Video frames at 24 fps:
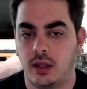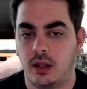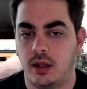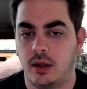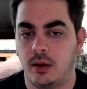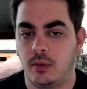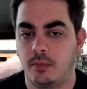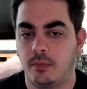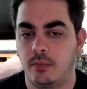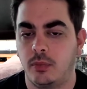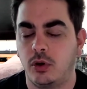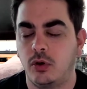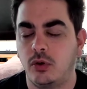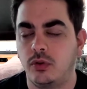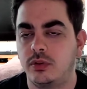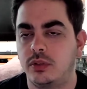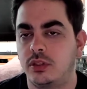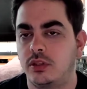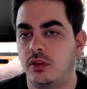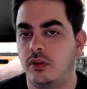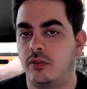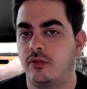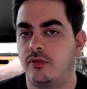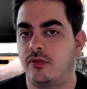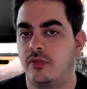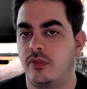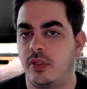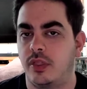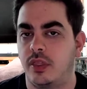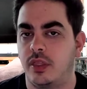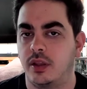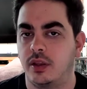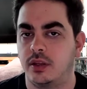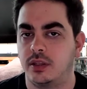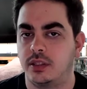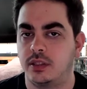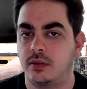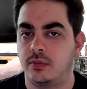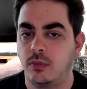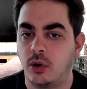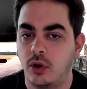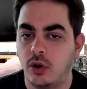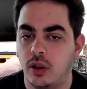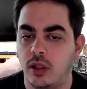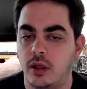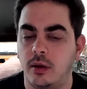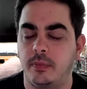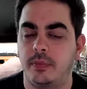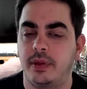Most of the smaller